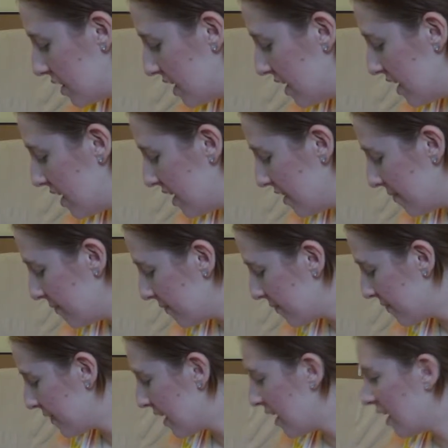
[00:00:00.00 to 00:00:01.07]
the
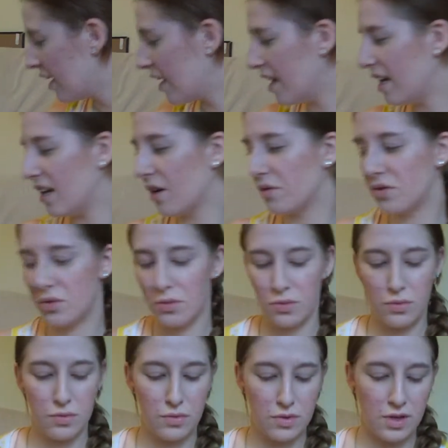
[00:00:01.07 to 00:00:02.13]
Eco
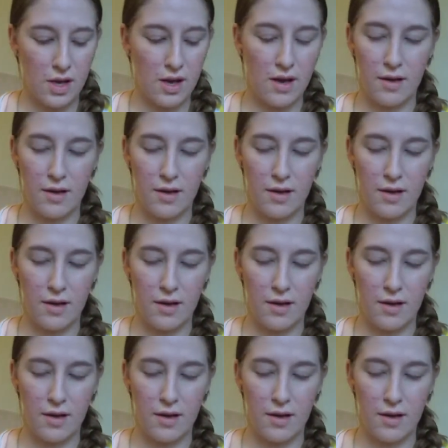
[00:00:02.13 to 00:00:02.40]
Tools